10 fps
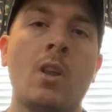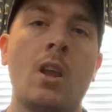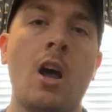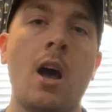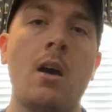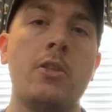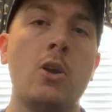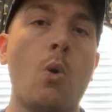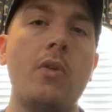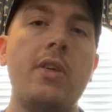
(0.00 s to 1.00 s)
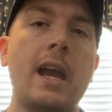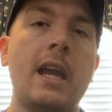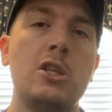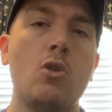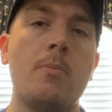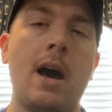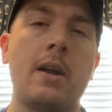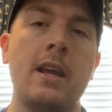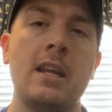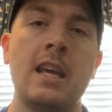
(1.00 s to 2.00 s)
the only thing I can do about
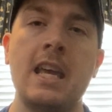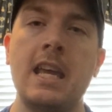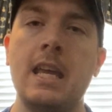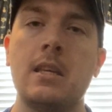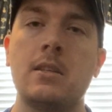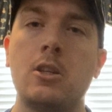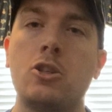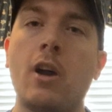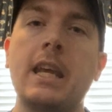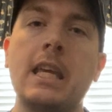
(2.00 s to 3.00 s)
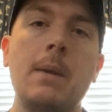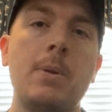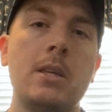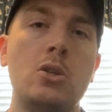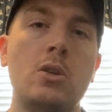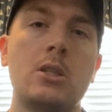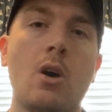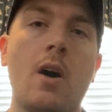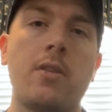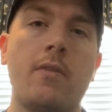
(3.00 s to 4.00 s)
it is to try and keep his units
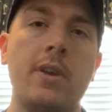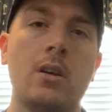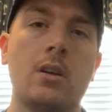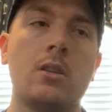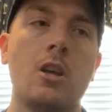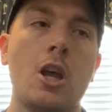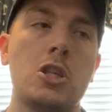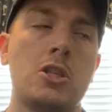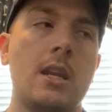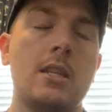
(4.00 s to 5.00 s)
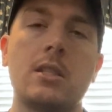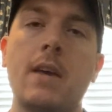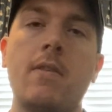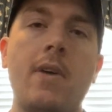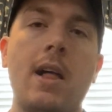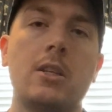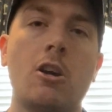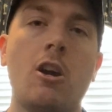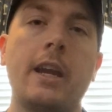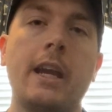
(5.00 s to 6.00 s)
off the field so that it doesn't have a valid
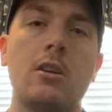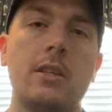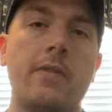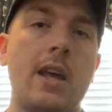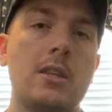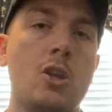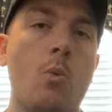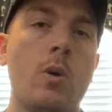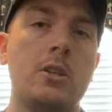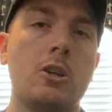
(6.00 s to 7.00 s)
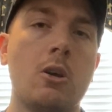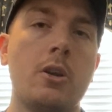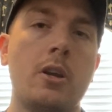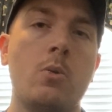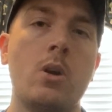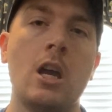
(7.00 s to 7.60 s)
target, because if it has no one to go to,